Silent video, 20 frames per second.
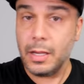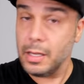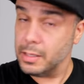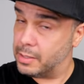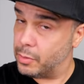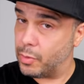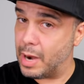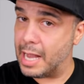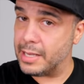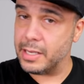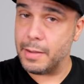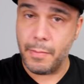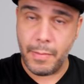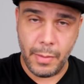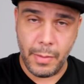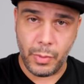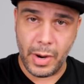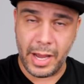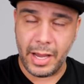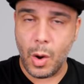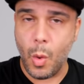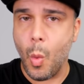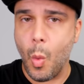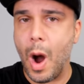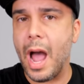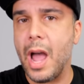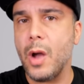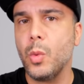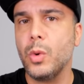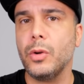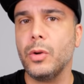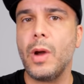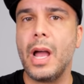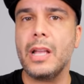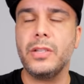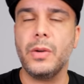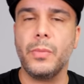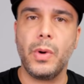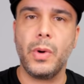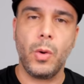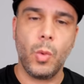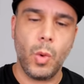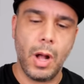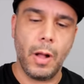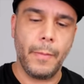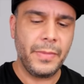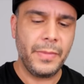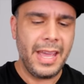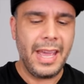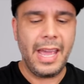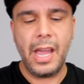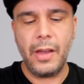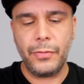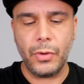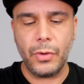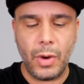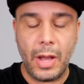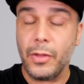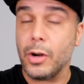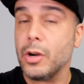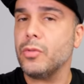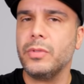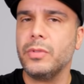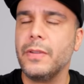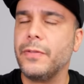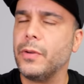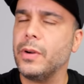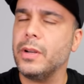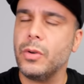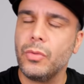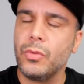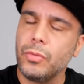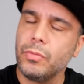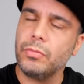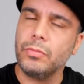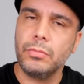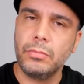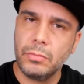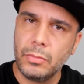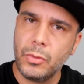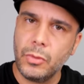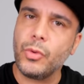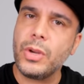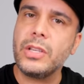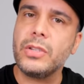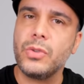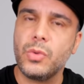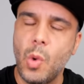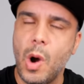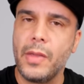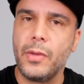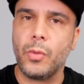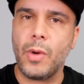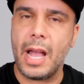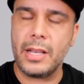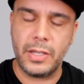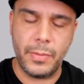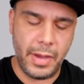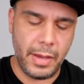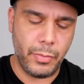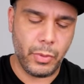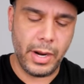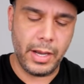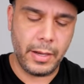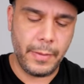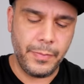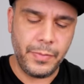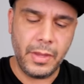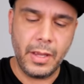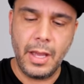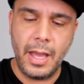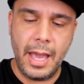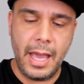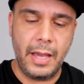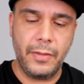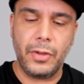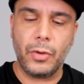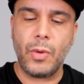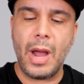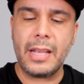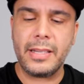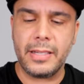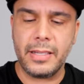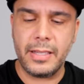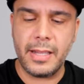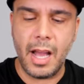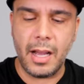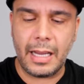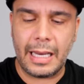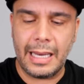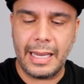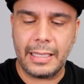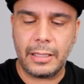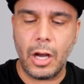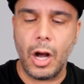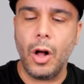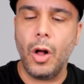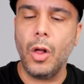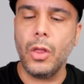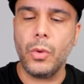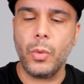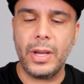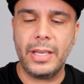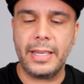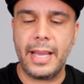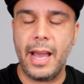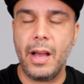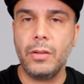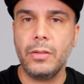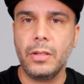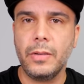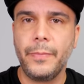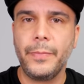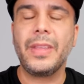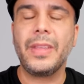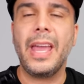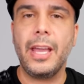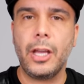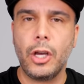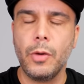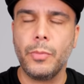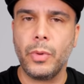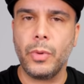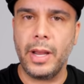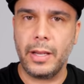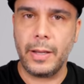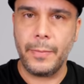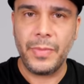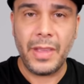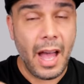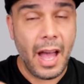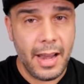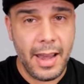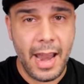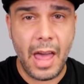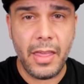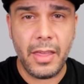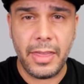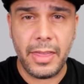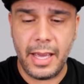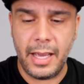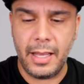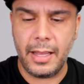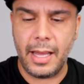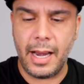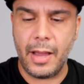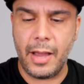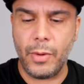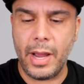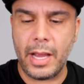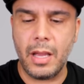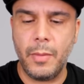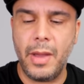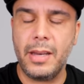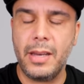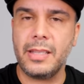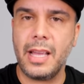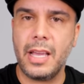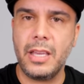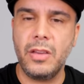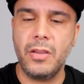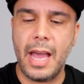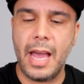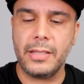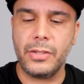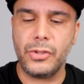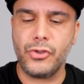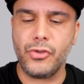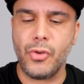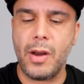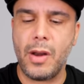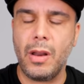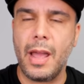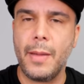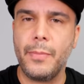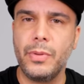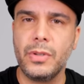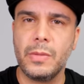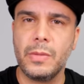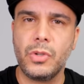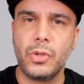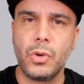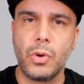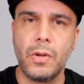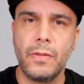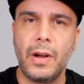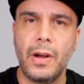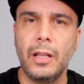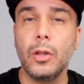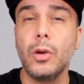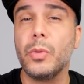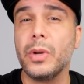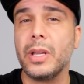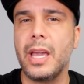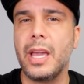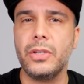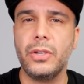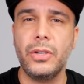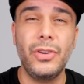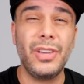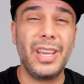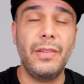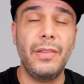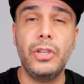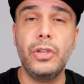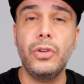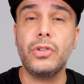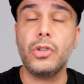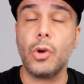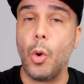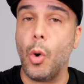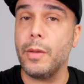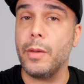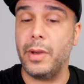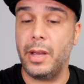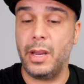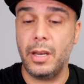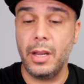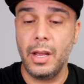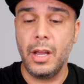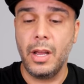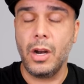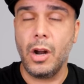know, for as long as possible. And the other thing is that, you know, when you're assembling the parts together, ensure that you go slow without cross-threading. I mean, it's really hard to cross-thread. I think I've seen probably